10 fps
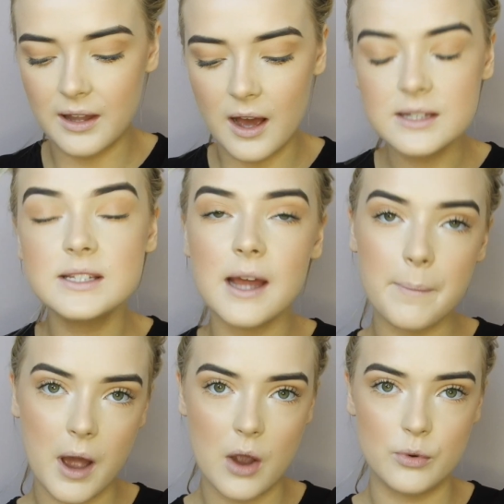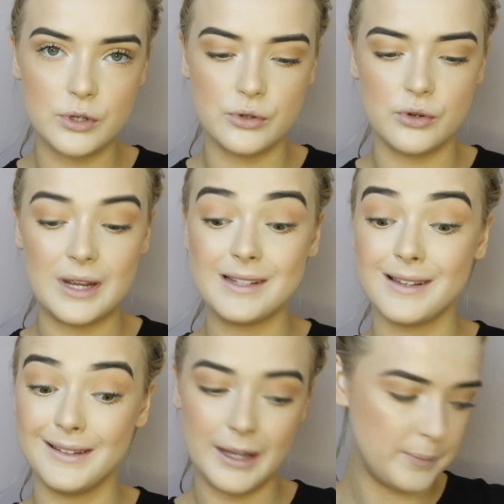The last step I would
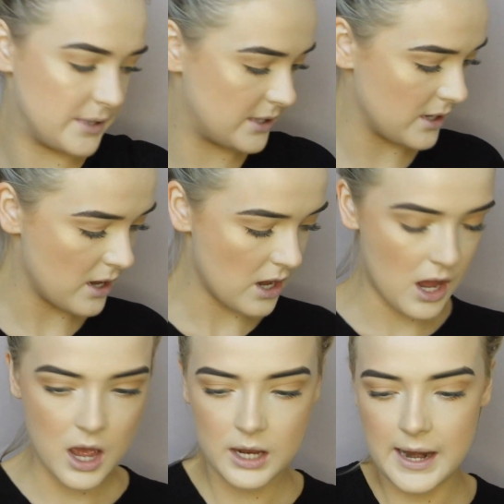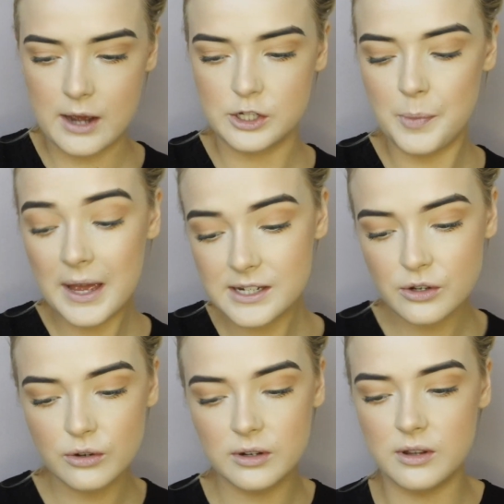do is lips. Now,
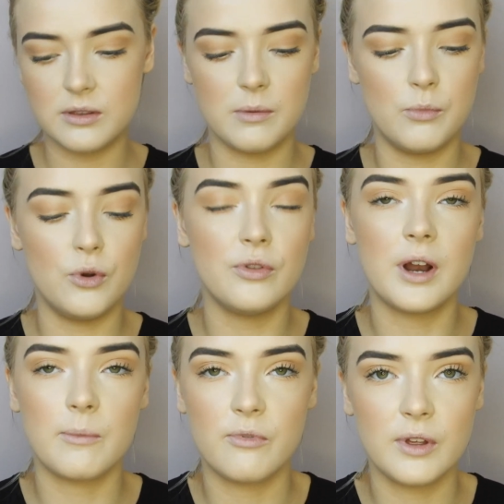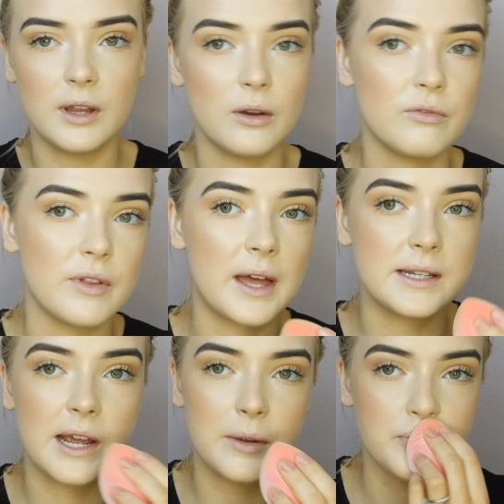depending on the mood that I'm feeling
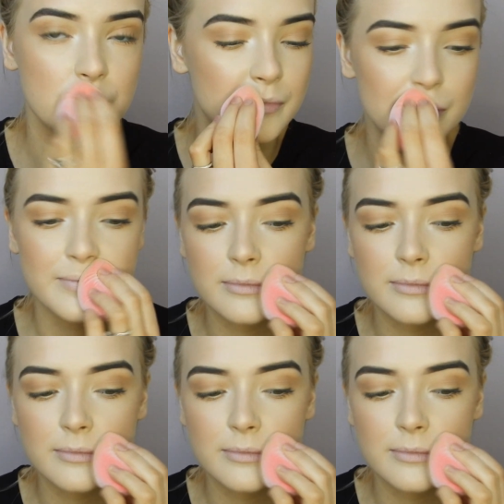for that day,